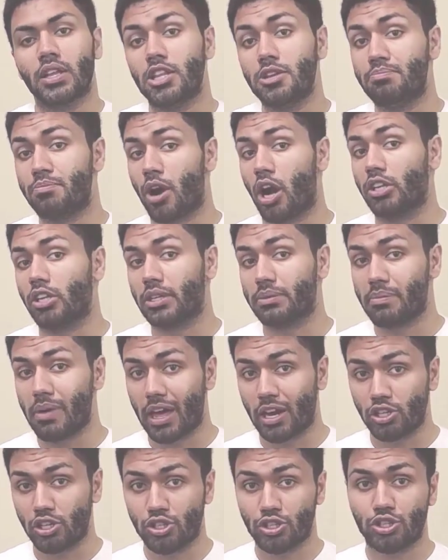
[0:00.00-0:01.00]
The project
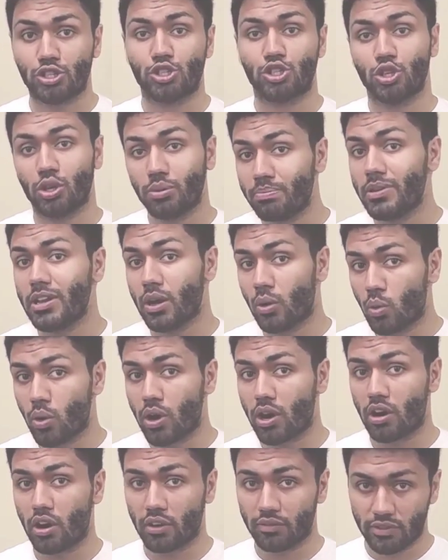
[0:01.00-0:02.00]
manager should be
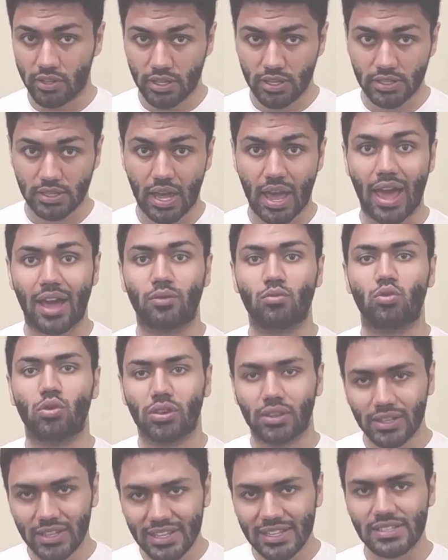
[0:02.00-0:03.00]
aware of these and
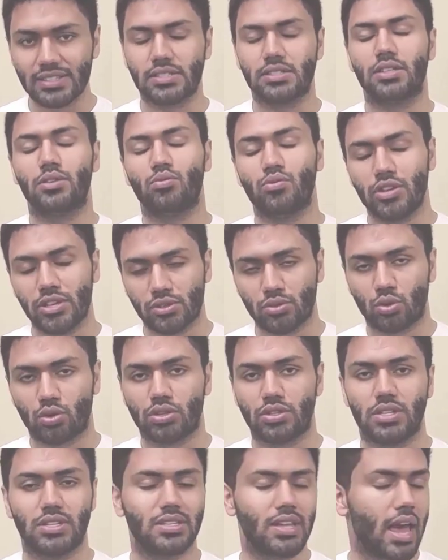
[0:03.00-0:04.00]
release the
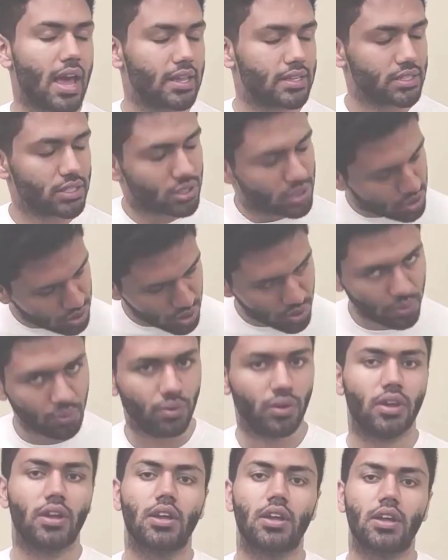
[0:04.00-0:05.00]
resources as
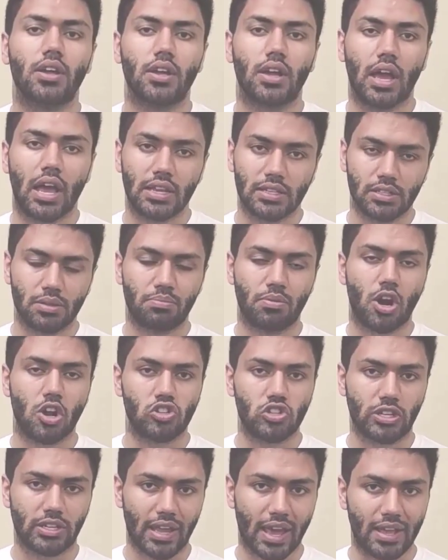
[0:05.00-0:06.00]
soon as the
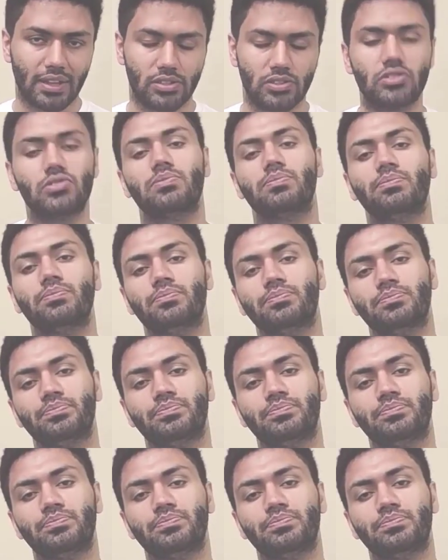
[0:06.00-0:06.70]
project ends.